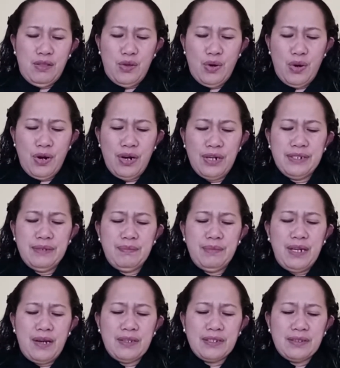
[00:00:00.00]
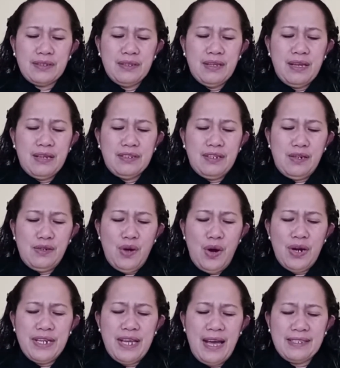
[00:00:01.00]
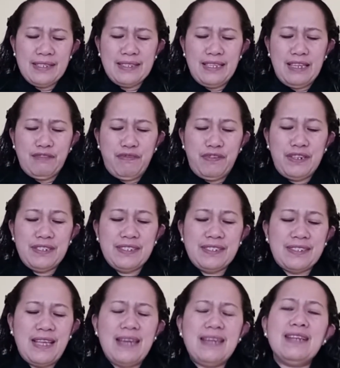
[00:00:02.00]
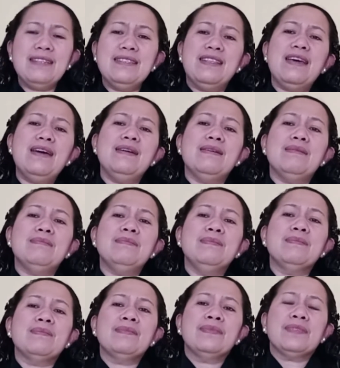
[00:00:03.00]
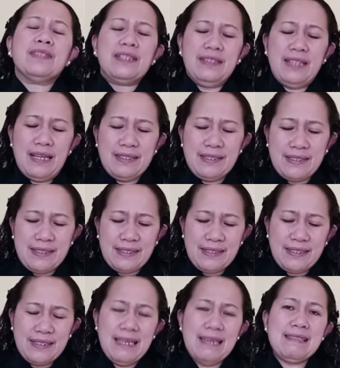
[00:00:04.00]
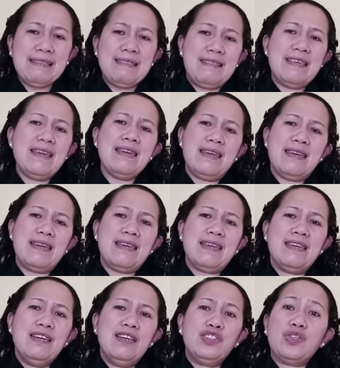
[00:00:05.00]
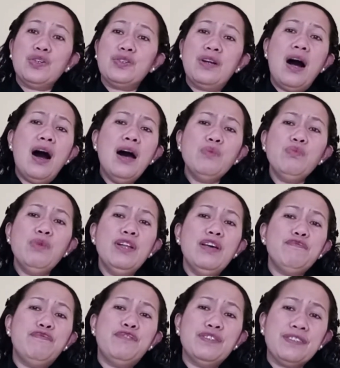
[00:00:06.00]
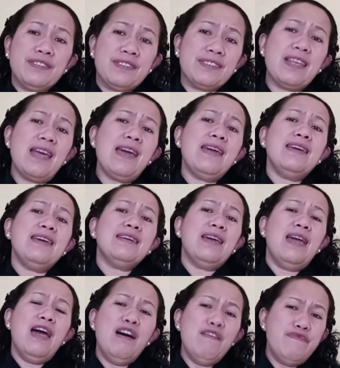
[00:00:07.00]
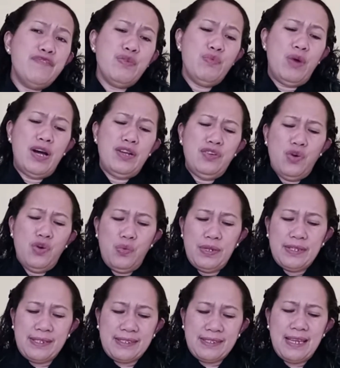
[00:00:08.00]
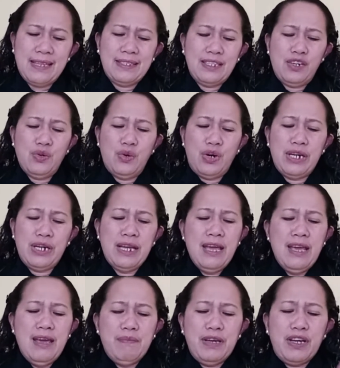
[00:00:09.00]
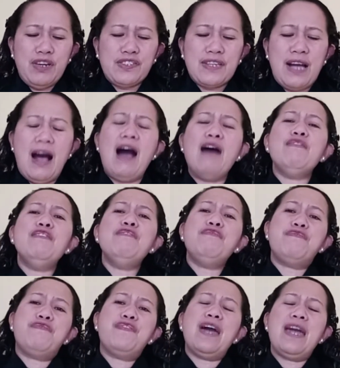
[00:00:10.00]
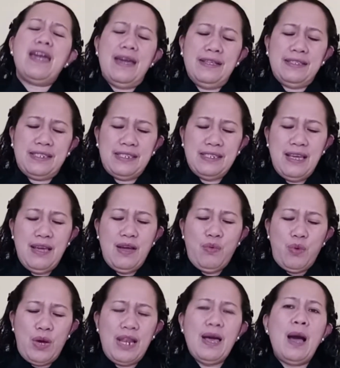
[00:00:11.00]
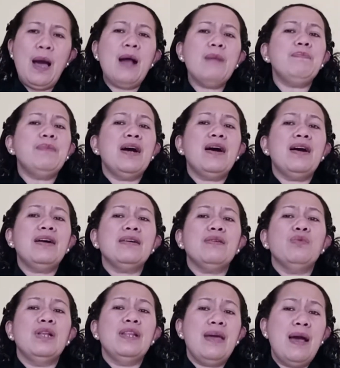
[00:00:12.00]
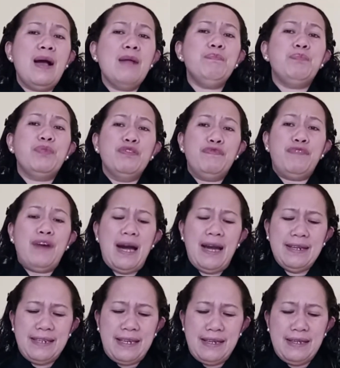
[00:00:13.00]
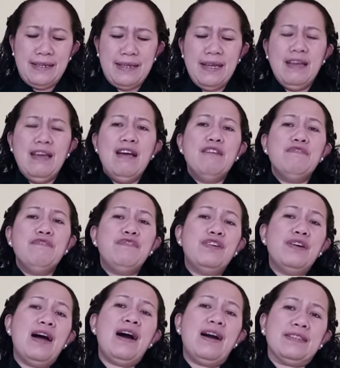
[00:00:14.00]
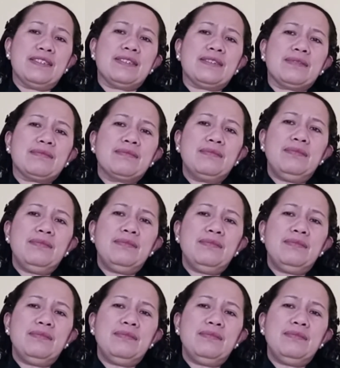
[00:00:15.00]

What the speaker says: Lord, because the Lord has not forsaken them that seek thee. So God will not forsake everyone who will seek the Lord, because our faith will help providing for us.